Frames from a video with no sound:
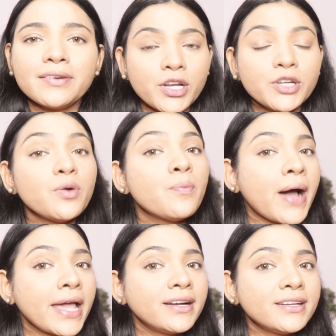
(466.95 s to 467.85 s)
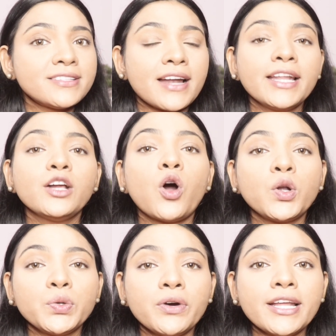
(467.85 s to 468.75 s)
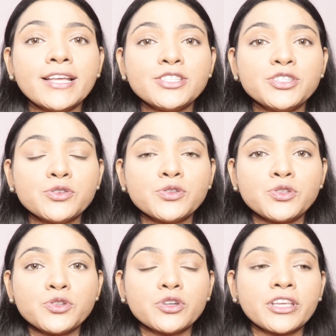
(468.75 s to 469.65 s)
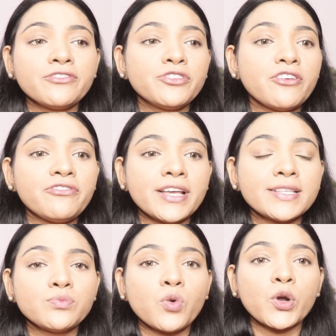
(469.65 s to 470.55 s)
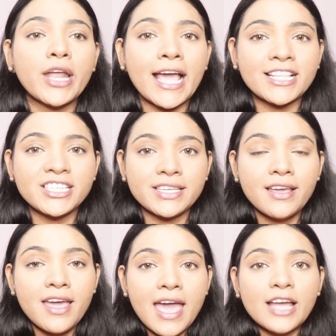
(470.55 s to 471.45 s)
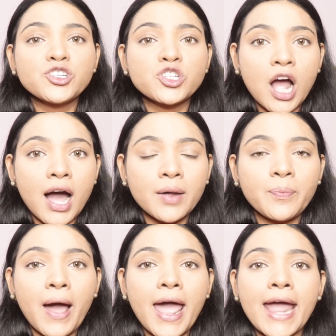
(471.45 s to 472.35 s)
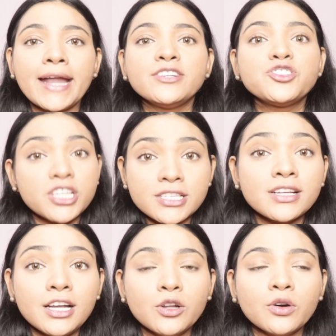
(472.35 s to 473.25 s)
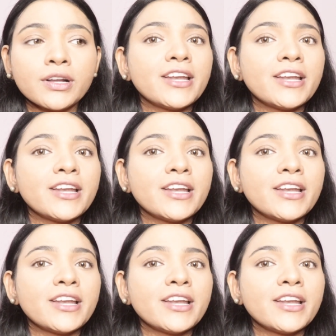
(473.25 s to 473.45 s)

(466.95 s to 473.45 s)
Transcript: According to my understanding, contour is used to give your face more edgy, sharp and chiseled look.